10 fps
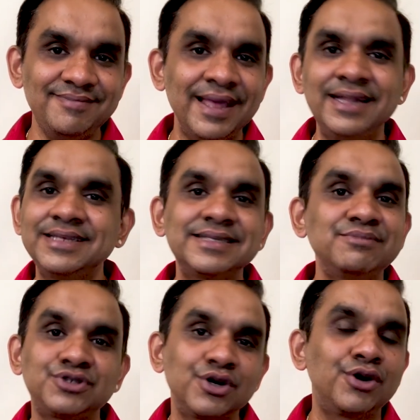And this, I'm
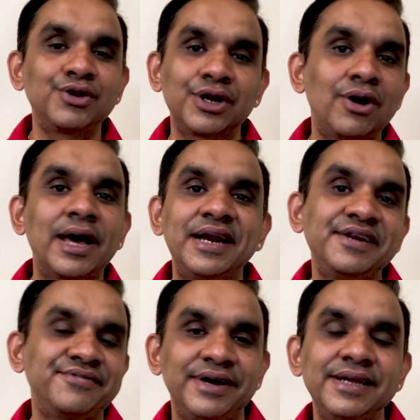sure you can all
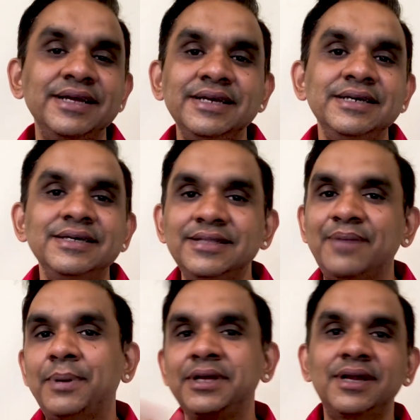identify
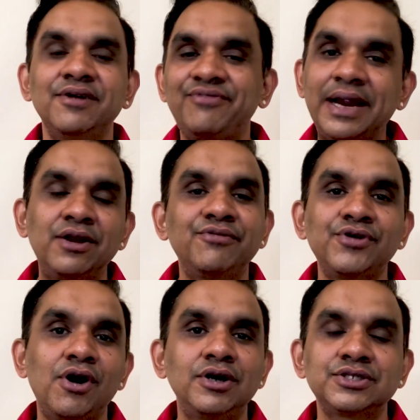that particular friend of
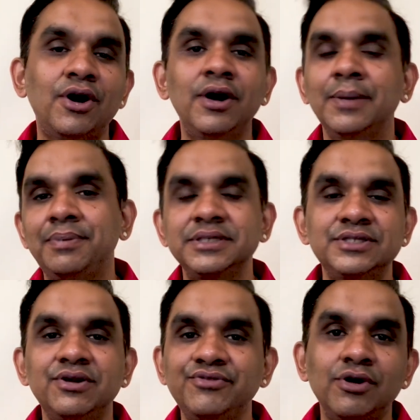yours or a
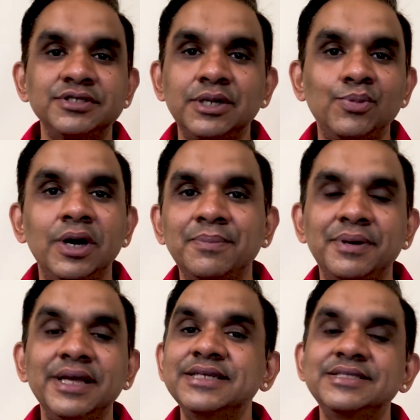person of yours at
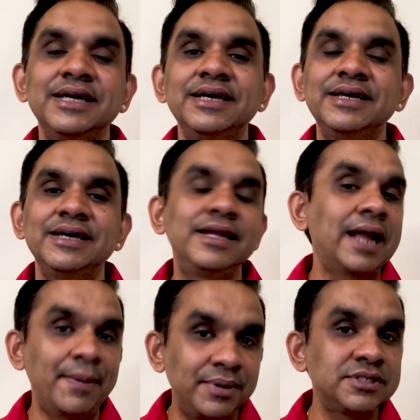workplace. It
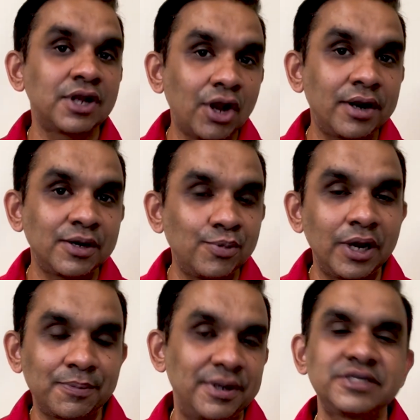happens a lot at
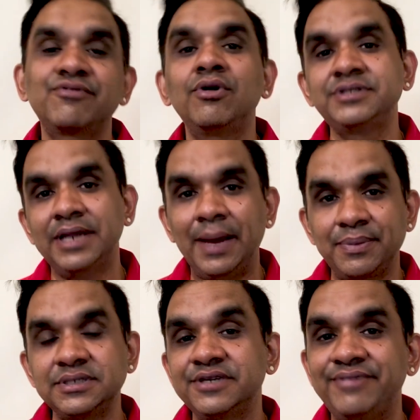workplace. Of course, it
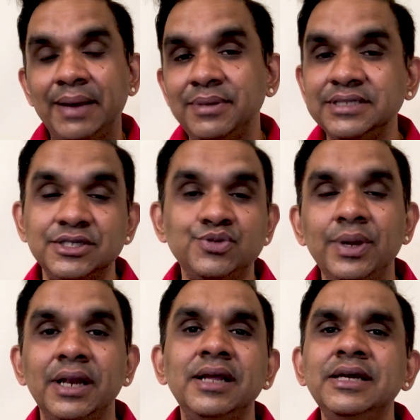happens in families as
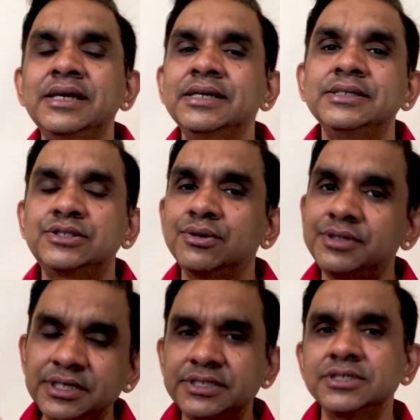well. So
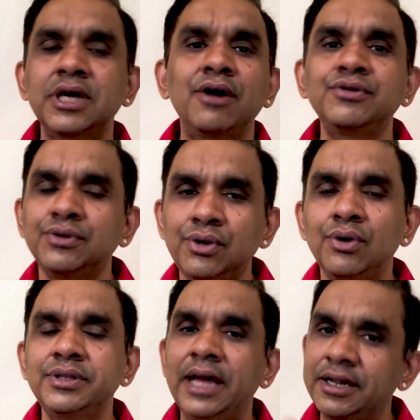this is how you
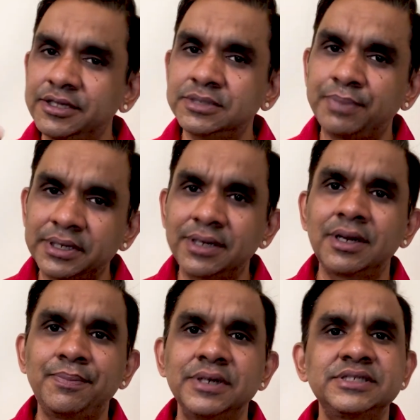know that this
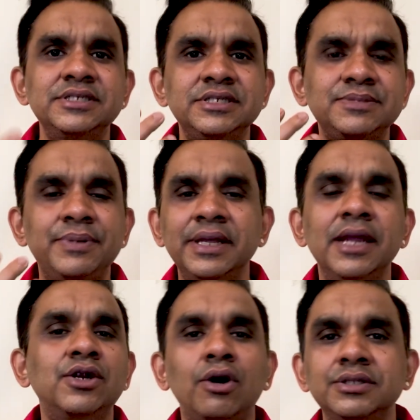particular person is
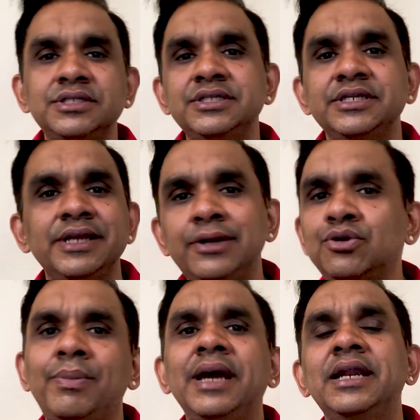bringing toxicity into
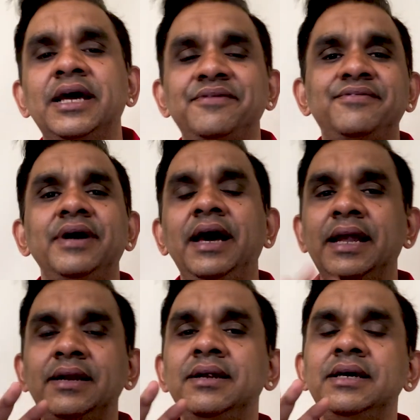my life,
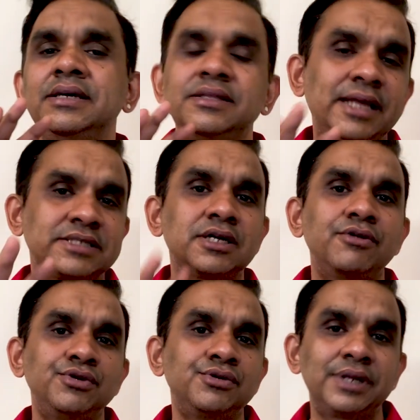and that's how
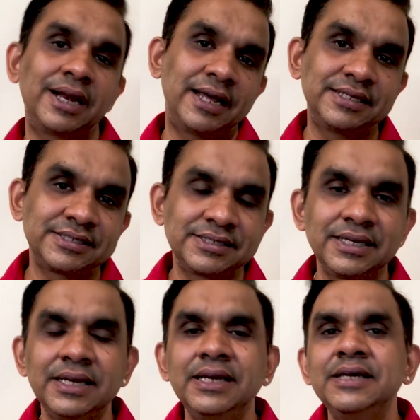you realize.
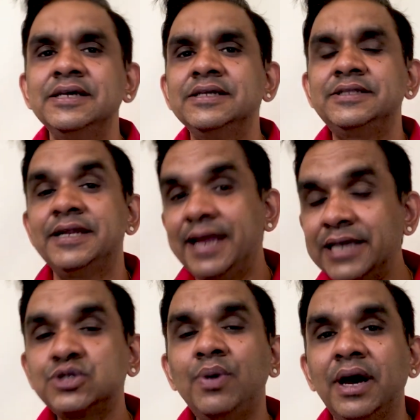The
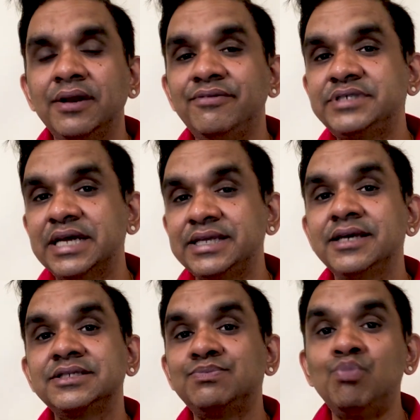next one, which I think
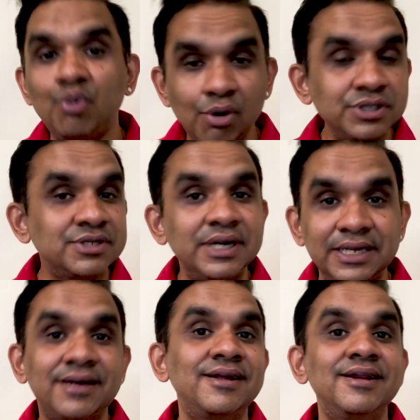is most
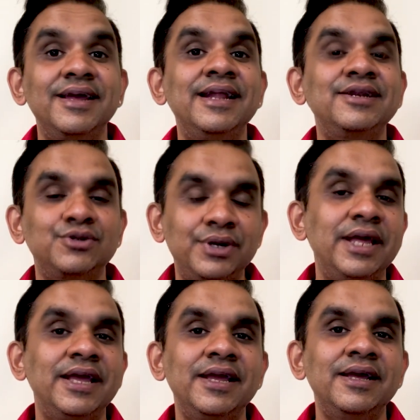critical in
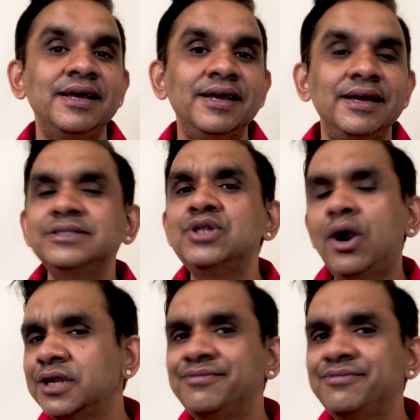today, is not